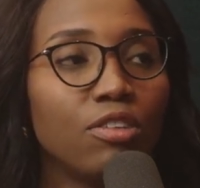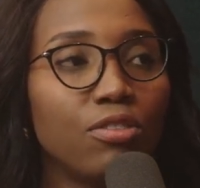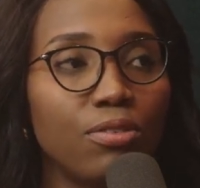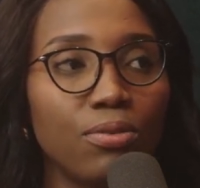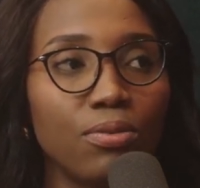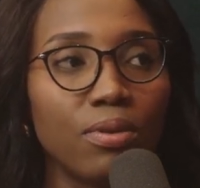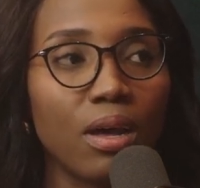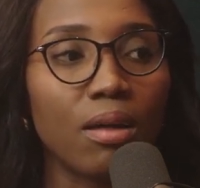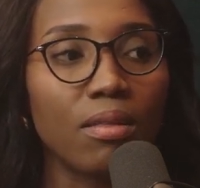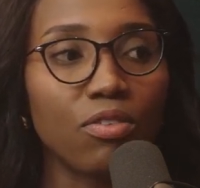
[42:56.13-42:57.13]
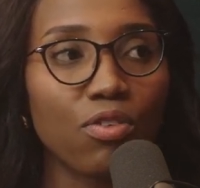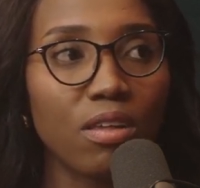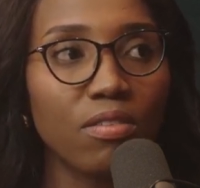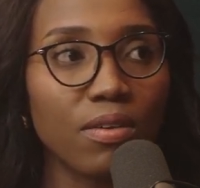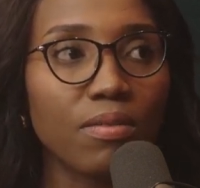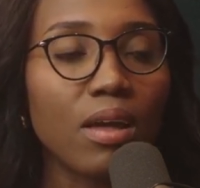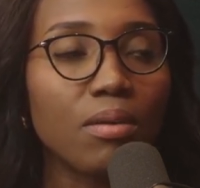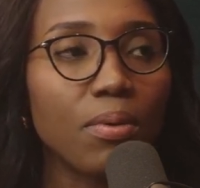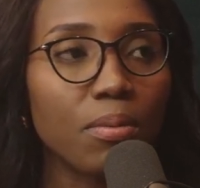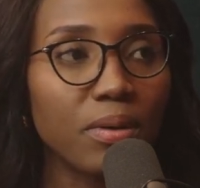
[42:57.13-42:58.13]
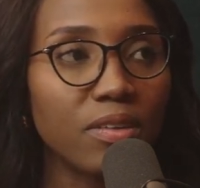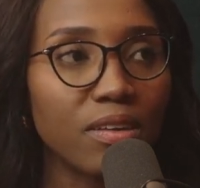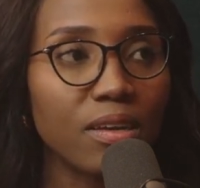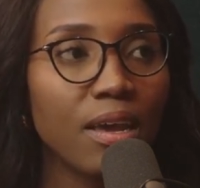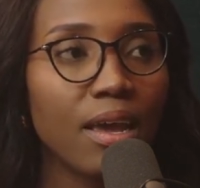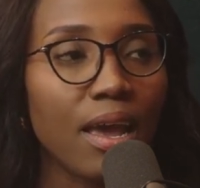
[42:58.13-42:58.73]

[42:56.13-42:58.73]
to the transfer of that property.